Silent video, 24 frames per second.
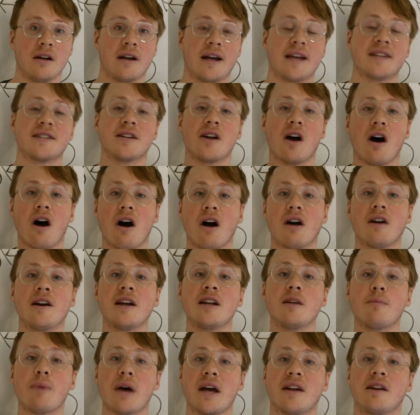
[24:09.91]
is an
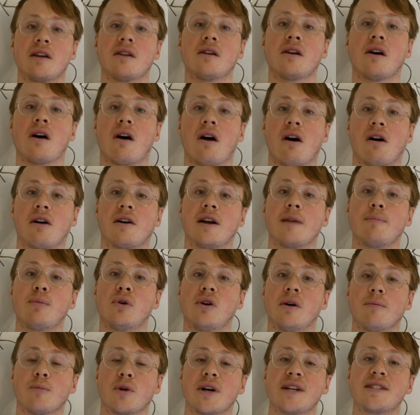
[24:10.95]
RNA-dependent RNA
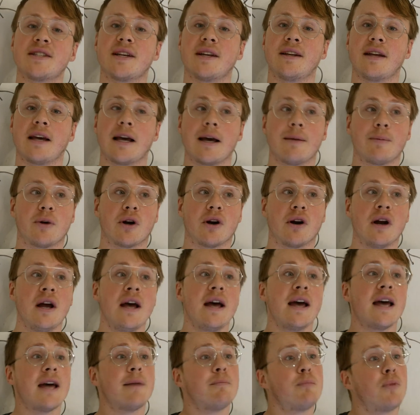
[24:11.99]
polymerase inhibitor.
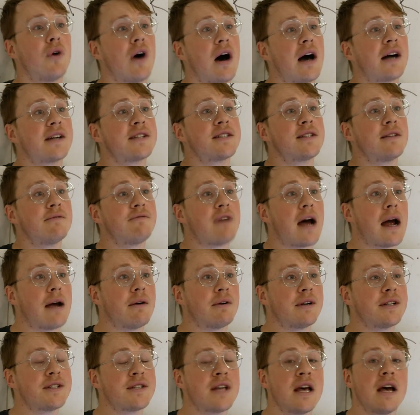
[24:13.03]
It blocks the
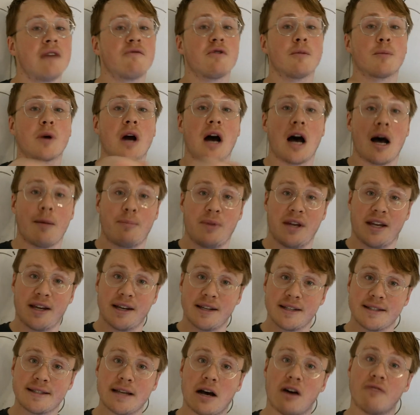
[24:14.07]
virus from copying
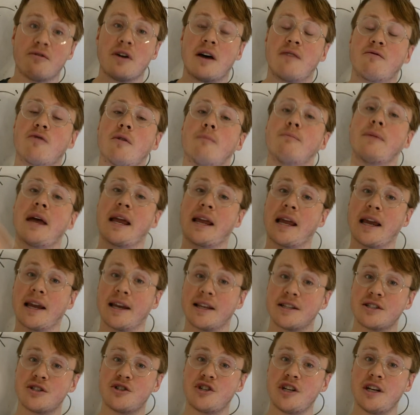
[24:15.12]
itself and from making
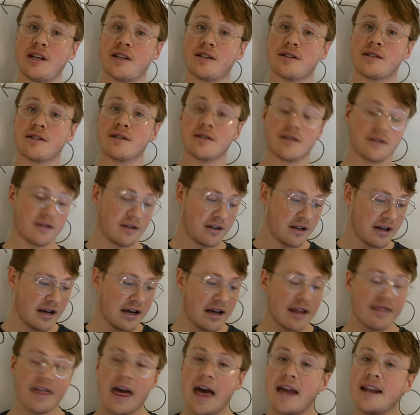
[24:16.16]
its genes.
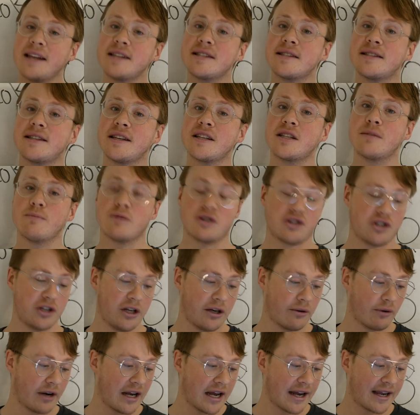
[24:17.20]
That is this
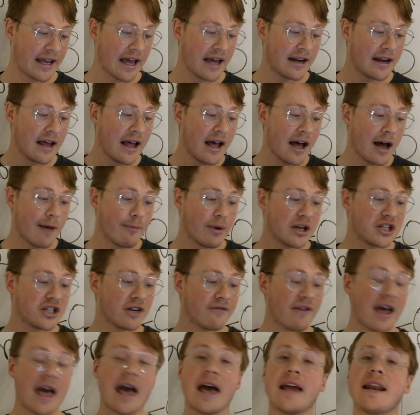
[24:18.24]
machinery. Again, a bunch
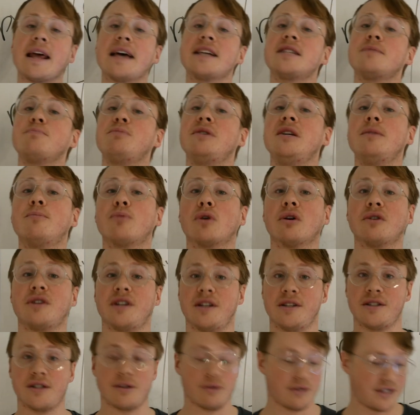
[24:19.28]
of NSP
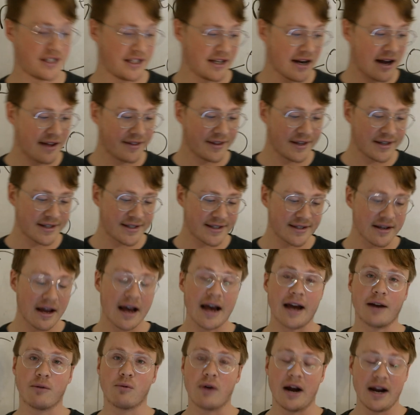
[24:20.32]
proteins you see on this
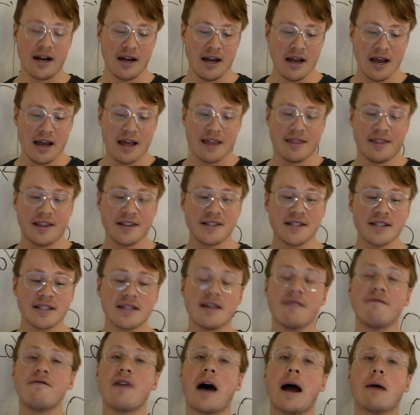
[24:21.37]
slide, right? This is
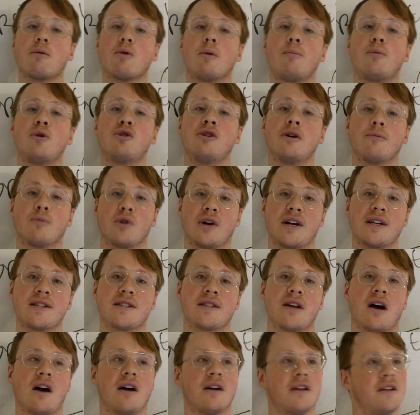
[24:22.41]
the viral
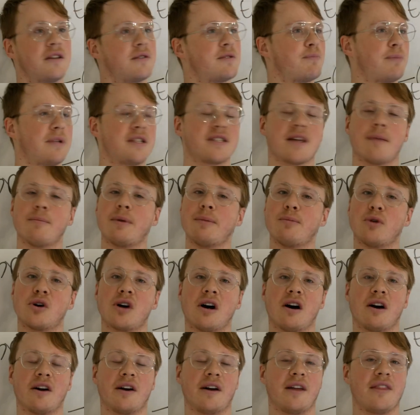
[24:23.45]
polymerase. Some people
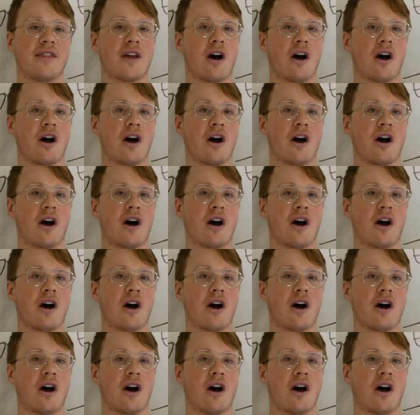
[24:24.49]
call it